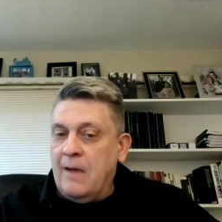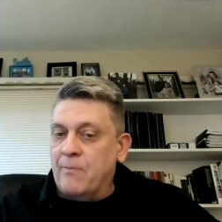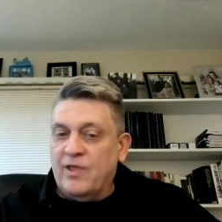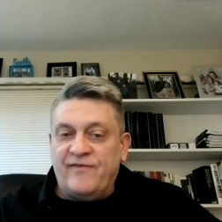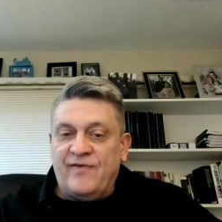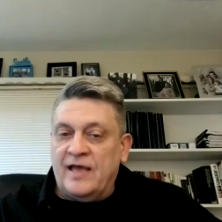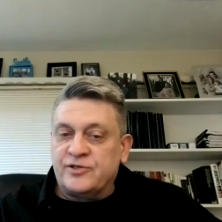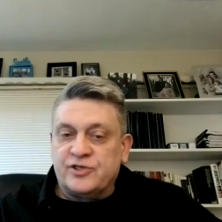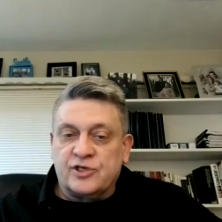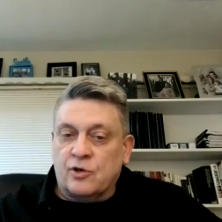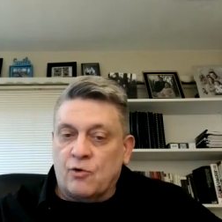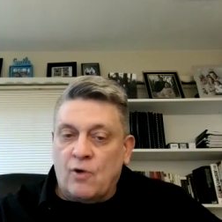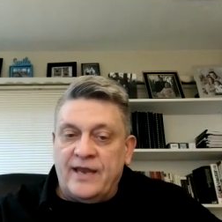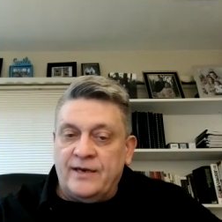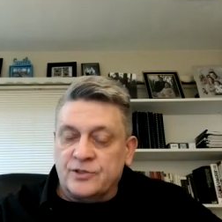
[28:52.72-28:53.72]
I believe that's the
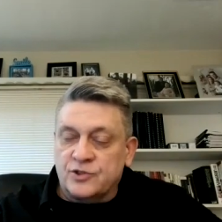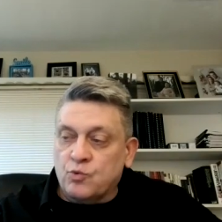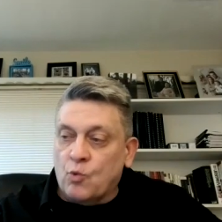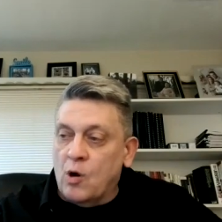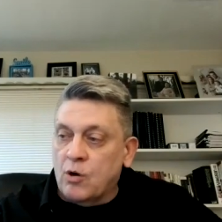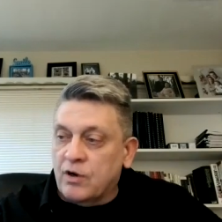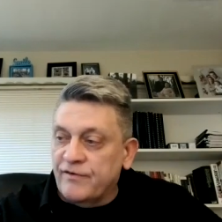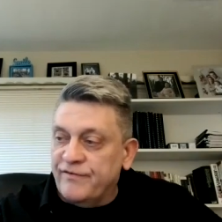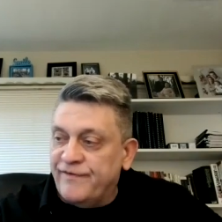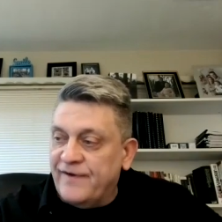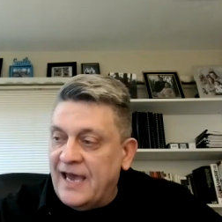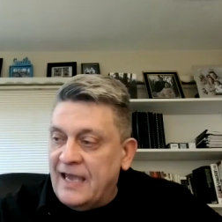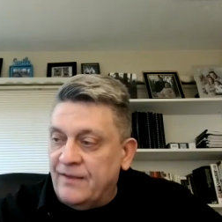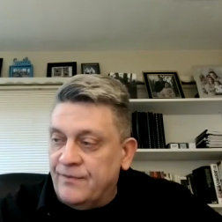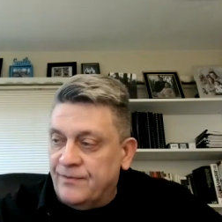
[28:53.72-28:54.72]
greatest walk of
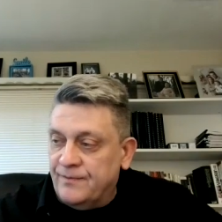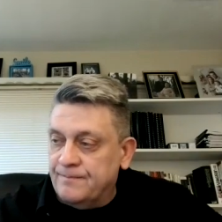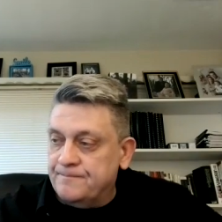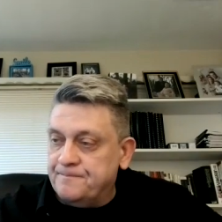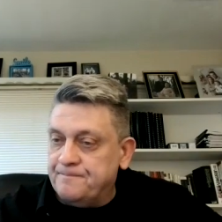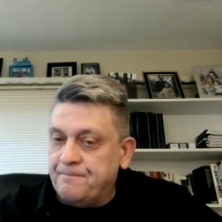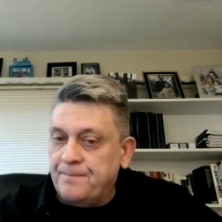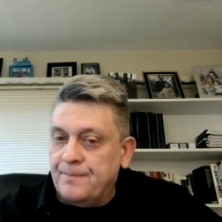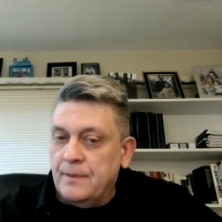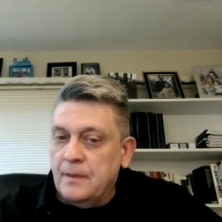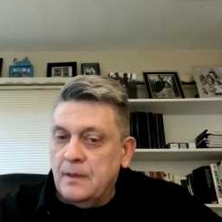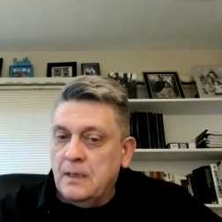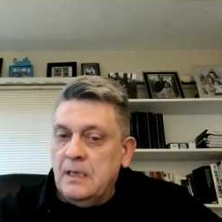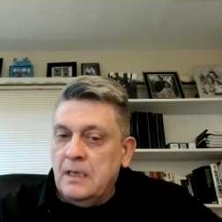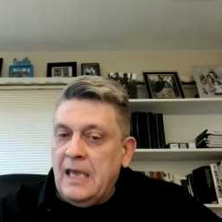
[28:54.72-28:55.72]
faith.
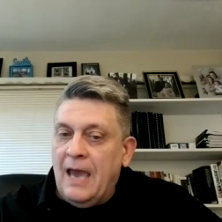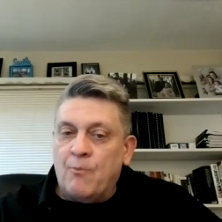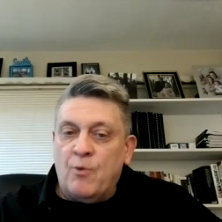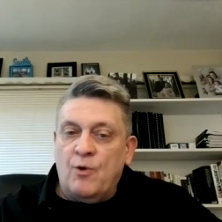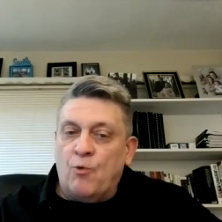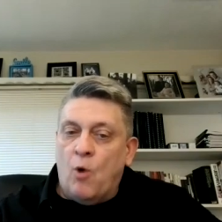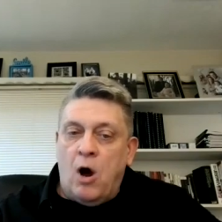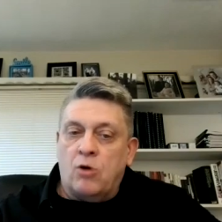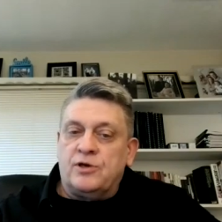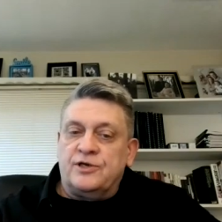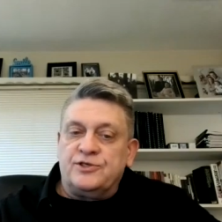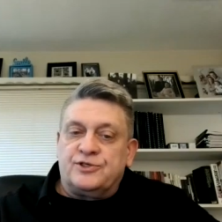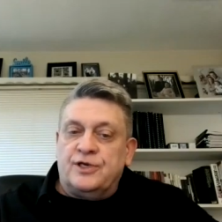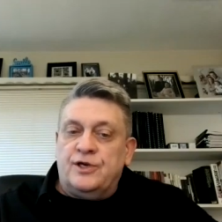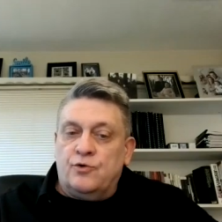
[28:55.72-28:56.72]
And we walk
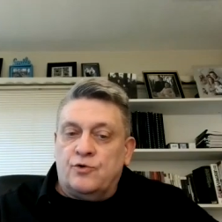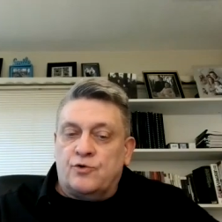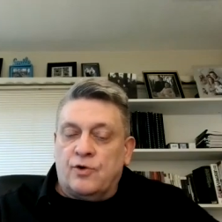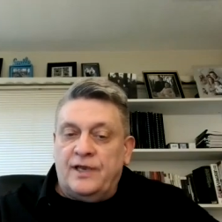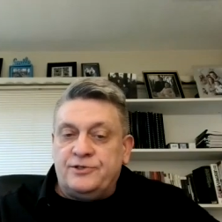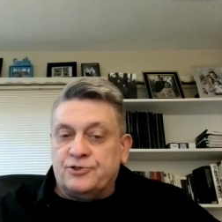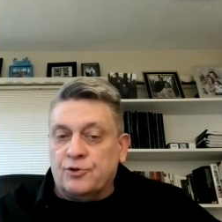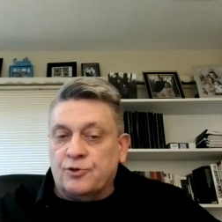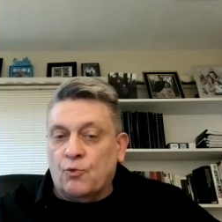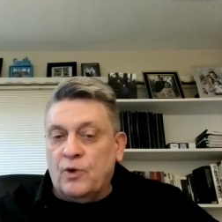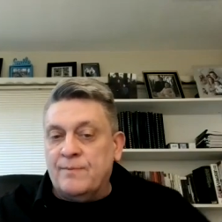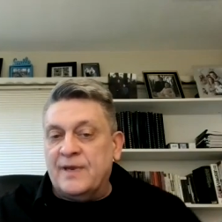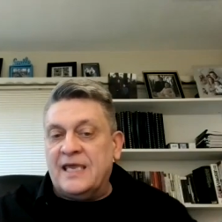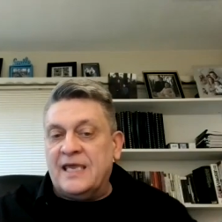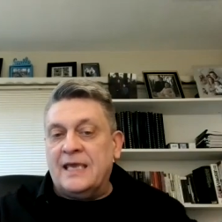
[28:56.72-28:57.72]
as a new creature.
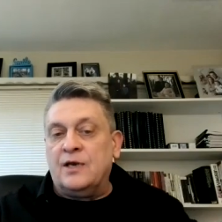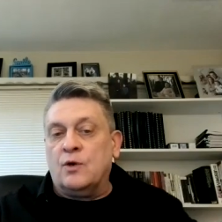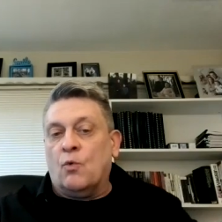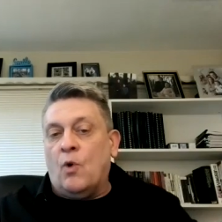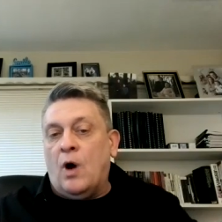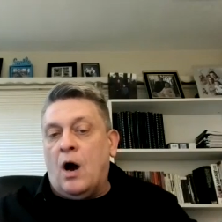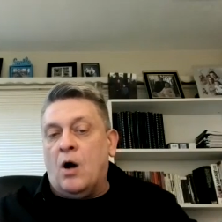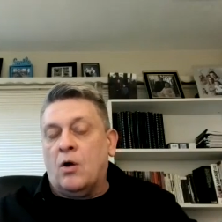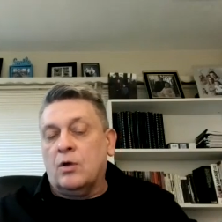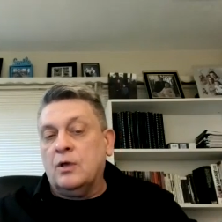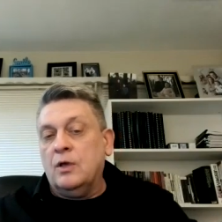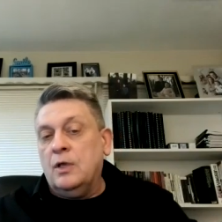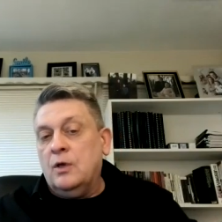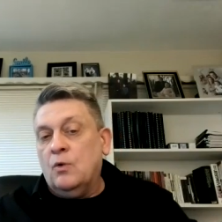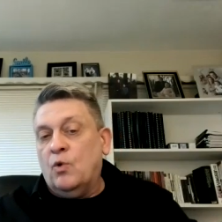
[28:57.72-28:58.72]
We begin to walk
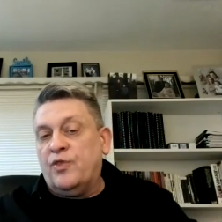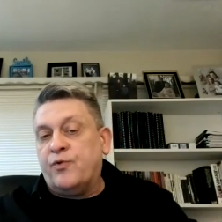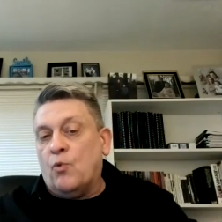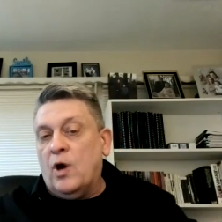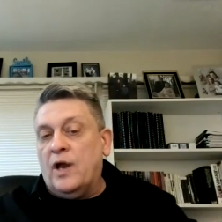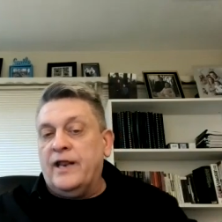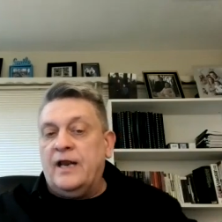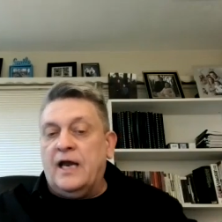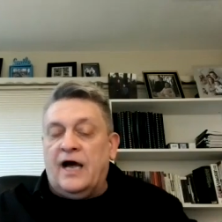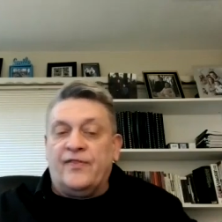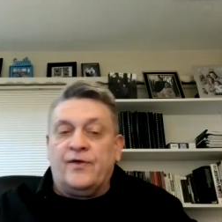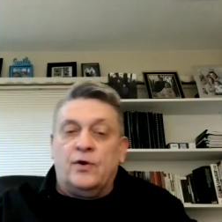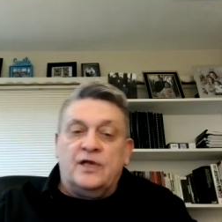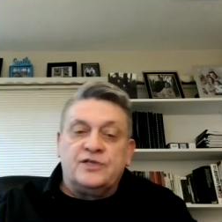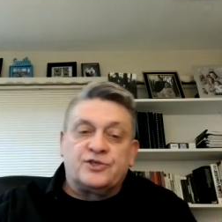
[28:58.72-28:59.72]
with one
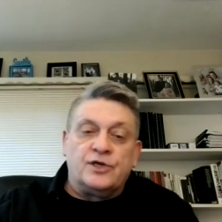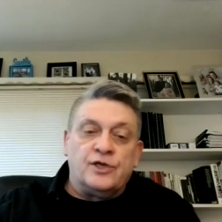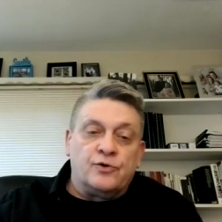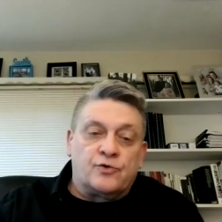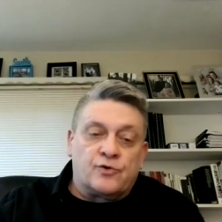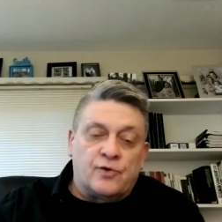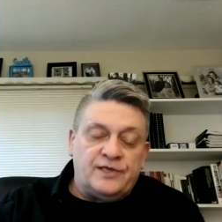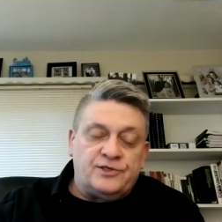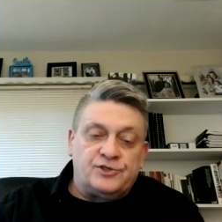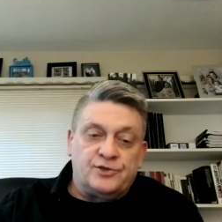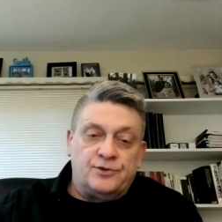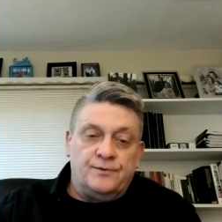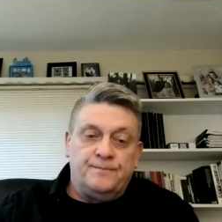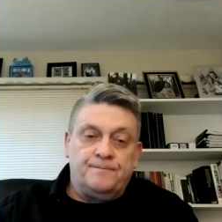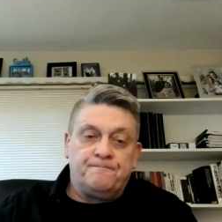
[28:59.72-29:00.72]
another as a new
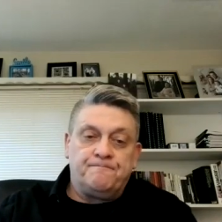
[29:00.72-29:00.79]
creature,